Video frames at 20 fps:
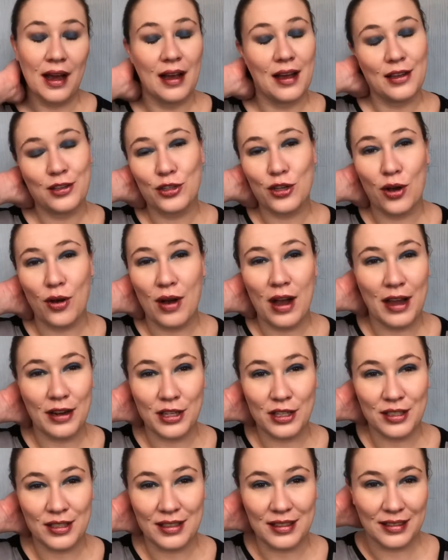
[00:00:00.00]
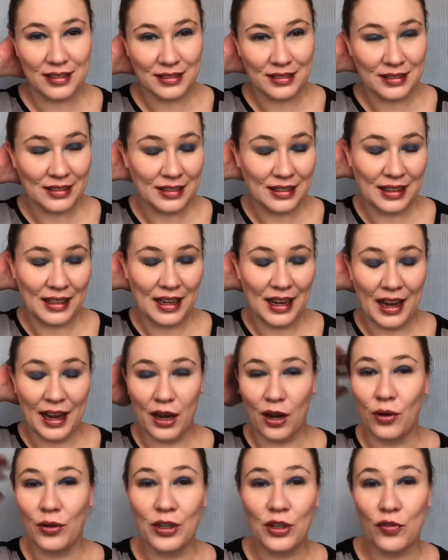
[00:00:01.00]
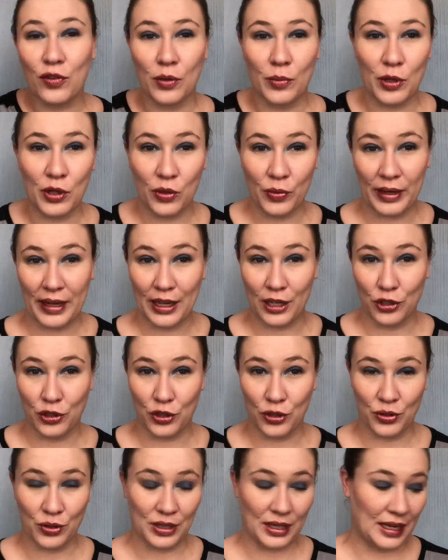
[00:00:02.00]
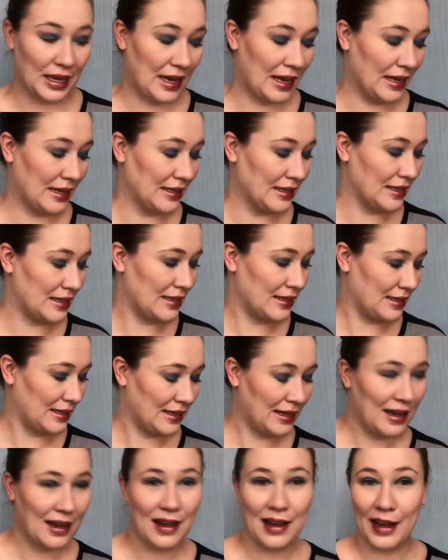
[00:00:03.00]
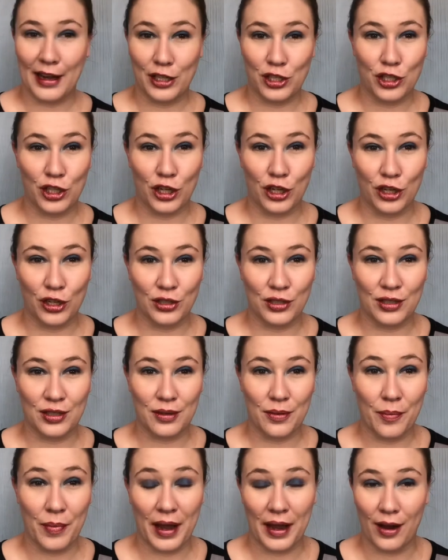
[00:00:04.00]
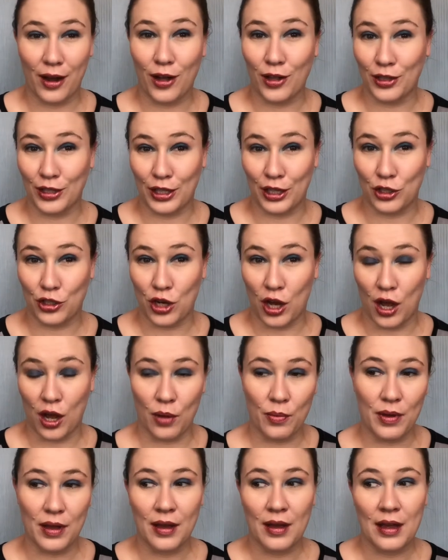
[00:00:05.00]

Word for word: So I just, I only film on the weekends usually, and I start my holiday job